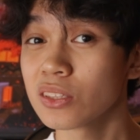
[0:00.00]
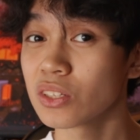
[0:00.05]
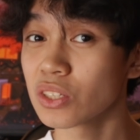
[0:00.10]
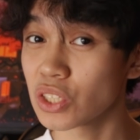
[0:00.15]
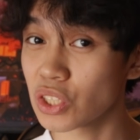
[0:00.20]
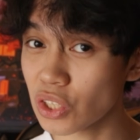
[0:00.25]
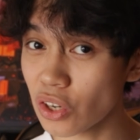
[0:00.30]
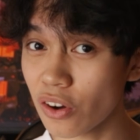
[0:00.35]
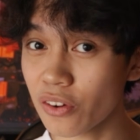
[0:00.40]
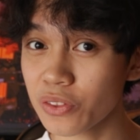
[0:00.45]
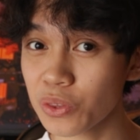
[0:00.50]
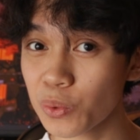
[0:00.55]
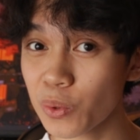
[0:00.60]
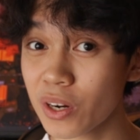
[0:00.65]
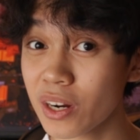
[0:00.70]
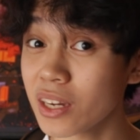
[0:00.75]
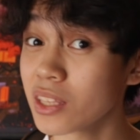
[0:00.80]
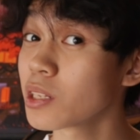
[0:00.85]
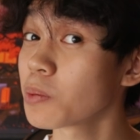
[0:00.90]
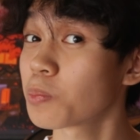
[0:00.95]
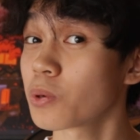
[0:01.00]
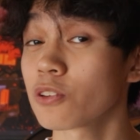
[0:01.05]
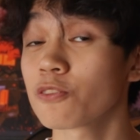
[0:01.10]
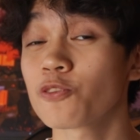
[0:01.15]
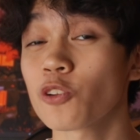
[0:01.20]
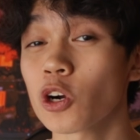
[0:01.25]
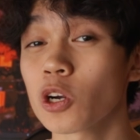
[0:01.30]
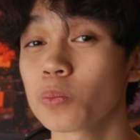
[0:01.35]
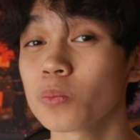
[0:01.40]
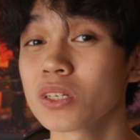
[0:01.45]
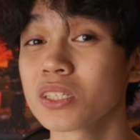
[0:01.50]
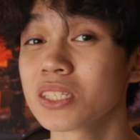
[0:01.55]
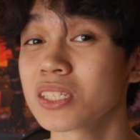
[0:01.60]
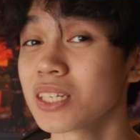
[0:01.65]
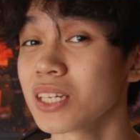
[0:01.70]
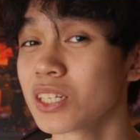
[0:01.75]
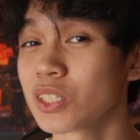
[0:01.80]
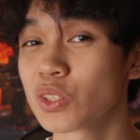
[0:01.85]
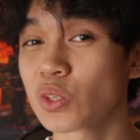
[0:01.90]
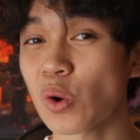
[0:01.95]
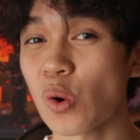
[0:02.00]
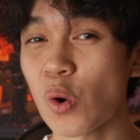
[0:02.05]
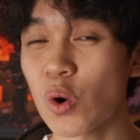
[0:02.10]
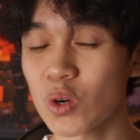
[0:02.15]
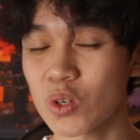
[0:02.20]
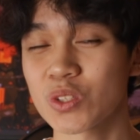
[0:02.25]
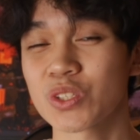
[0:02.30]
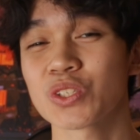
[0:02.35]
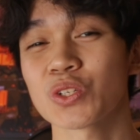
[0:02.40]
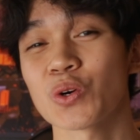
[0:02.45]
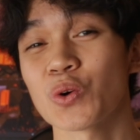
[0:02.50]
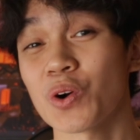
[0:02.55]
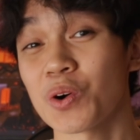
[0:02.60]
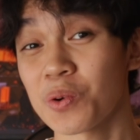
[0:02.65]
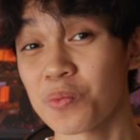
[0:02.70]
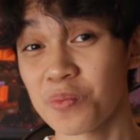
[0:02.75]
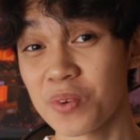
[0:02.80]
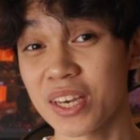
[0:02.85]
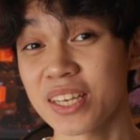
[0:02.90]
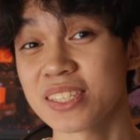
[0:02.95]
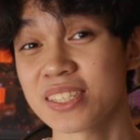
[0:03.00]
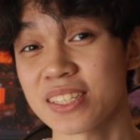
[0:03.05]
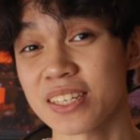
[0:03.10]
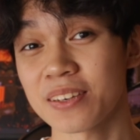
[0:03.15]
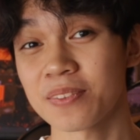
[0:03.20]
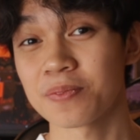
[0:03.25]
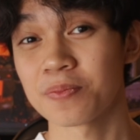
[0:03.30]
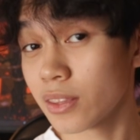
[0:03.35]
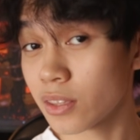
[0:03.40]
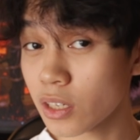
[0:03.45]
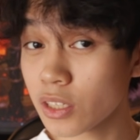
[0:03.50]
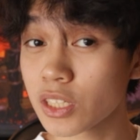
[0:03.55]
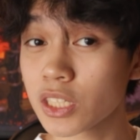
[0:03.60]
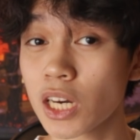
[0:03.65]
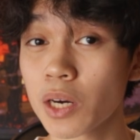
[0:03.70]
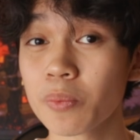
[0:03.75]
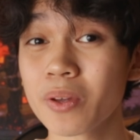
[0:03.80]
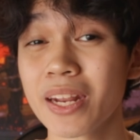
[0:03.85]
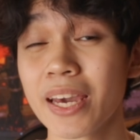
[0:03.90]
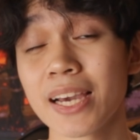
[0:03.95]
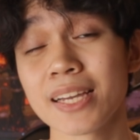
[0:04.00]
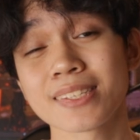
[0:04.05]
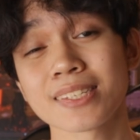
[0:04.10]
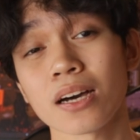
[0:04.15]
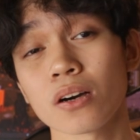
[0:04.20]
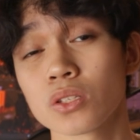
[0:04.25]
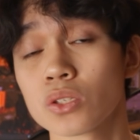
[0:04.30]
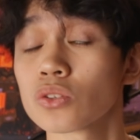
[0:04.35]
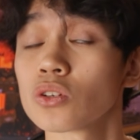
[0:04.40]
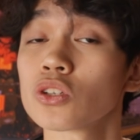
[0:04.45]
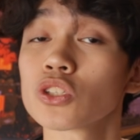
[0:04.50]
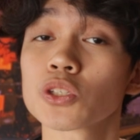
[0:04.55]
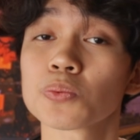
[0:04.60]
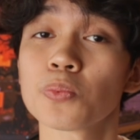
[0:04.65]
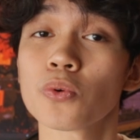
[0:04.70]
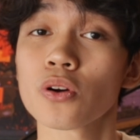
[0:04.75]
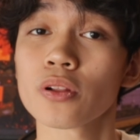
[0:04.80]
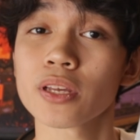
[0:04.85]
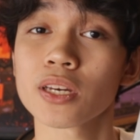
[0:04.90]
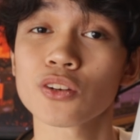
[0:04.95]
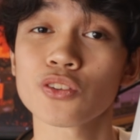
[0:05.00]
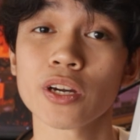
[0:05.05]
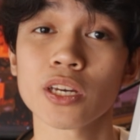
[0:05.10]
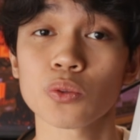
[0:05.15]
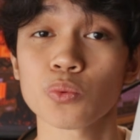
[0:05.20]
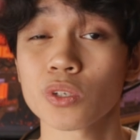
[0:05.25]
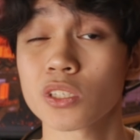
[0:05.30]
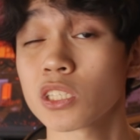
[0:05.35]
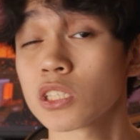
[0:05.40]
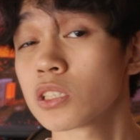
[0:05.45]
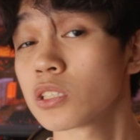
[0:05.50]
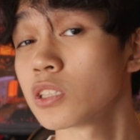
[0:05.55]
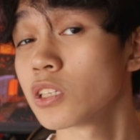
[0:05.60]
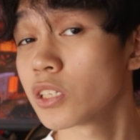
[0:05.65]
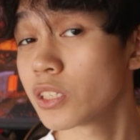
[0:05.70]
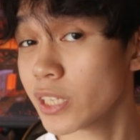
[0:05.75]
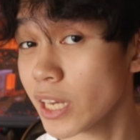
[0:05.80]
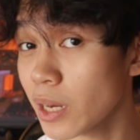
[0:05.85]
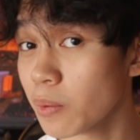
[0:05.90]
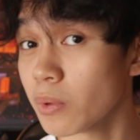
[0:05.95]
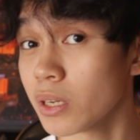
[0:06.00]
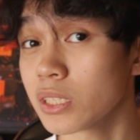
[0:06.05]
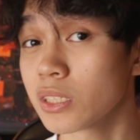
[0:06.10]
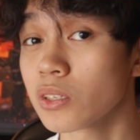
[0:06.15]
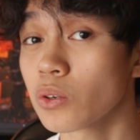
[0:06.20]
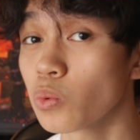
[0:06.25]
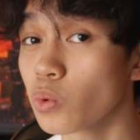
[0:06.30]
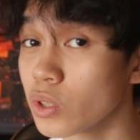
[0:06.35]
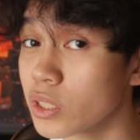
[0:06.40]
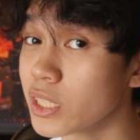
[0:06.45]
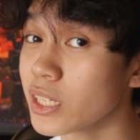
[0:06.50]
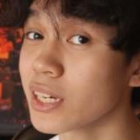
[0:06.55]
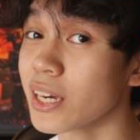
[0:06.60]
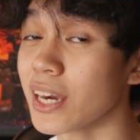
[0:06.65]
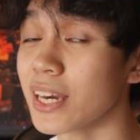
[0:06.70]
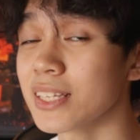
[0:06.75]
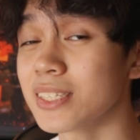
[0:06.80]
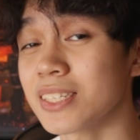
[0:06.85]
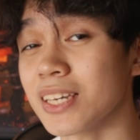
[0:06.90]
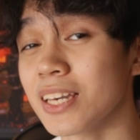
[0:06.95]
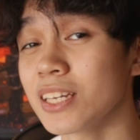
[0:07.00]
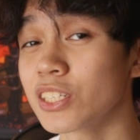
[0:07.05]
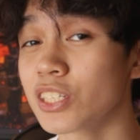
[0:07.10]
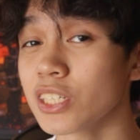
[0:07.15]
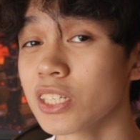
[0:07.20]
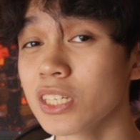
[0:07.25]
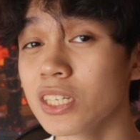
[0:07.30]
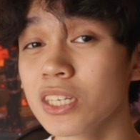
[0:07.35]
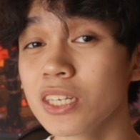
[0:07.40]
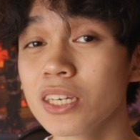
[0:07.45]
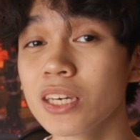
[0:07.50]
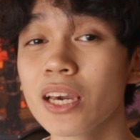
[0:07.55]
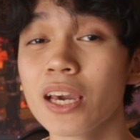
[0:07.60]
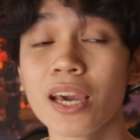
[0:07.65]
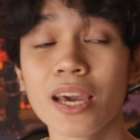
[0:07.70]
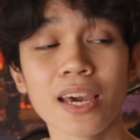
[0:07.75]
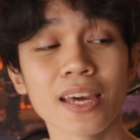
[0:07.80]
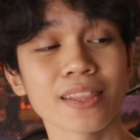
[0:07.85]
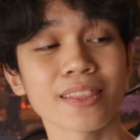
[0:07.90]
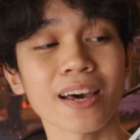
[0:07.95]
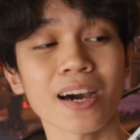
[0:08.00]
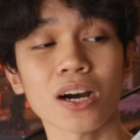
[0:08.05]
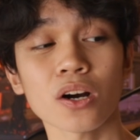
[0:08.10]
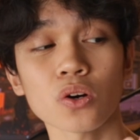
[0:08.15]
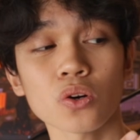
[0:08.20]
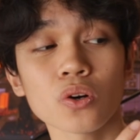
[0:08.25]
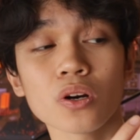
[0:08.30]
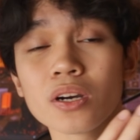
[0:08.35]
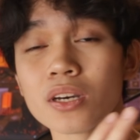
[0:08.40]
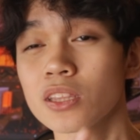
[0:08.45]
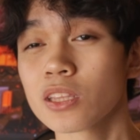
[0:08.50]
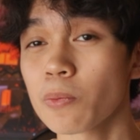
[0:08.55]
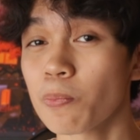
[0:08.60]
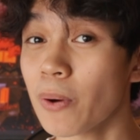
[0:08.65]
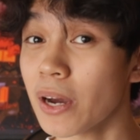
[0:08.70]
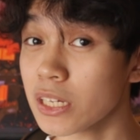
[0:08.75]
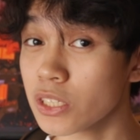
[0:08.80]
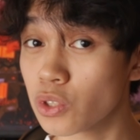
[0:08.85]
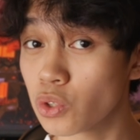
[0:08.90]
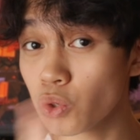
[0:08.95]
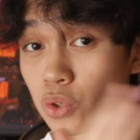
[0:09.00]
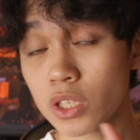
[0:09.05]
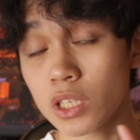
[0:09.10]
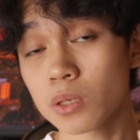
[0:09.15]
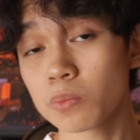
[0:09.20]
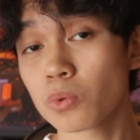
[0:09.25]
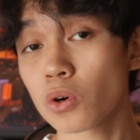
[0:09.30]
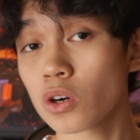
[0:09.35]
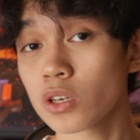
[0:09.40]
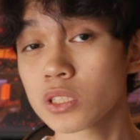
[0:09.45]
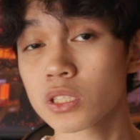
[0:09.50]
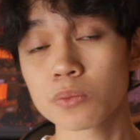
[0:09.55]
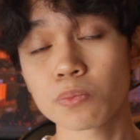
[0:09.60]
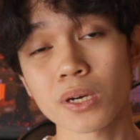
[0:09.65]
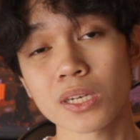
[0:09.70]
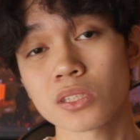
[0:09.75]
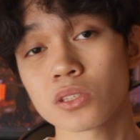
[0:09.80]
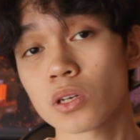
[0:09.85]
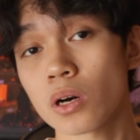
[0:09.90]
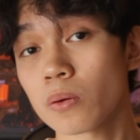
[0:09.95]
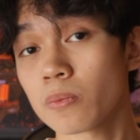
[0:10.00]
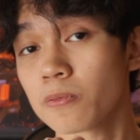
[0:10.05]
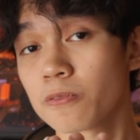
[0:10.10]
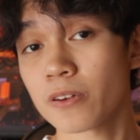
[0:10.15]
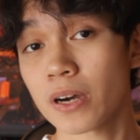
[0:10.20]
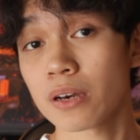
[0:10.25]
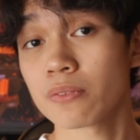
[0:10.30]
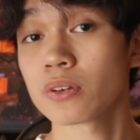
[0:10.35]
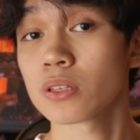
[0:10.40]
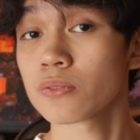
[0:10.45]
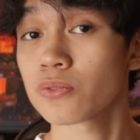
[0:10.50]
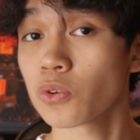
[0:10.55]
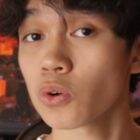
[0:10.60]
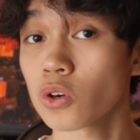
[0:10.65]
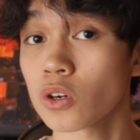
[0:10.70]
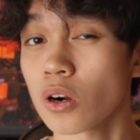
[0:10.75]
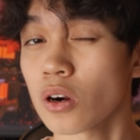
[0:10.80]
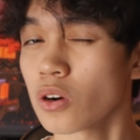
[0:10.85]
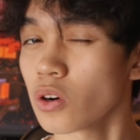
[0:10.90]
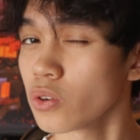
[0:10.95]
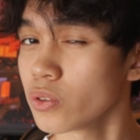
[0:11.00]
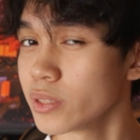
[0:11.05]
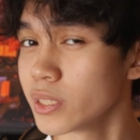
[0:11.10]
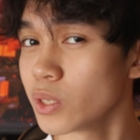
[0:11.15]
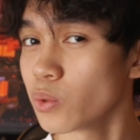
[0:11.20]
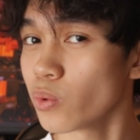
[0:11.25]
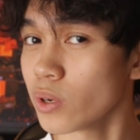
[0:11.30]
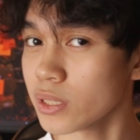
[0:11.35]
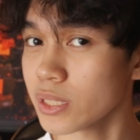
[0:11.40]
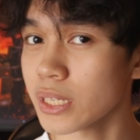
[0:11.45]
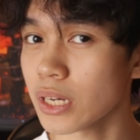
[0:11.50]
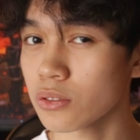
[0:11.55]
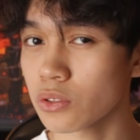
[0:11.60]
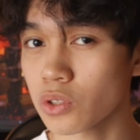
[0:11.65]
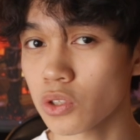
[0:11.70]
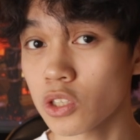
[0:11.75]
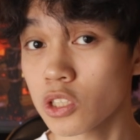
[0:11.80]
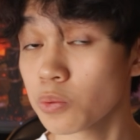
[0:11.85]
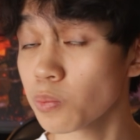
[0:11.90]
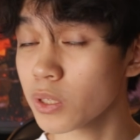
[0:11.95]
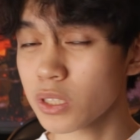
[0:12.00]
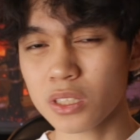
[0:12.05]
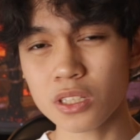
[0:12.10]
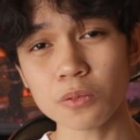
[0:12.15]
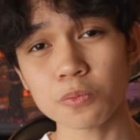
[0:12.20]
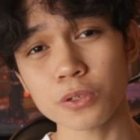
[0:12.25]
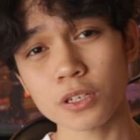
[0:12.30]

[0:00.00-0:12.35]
the software and the performance is also amazing. It does come in 8000 Hz polling rate, which is the same as the Wooting 80HE. Now, the past two keyboards, my top 5 and 4, are only 1000 Hz, but still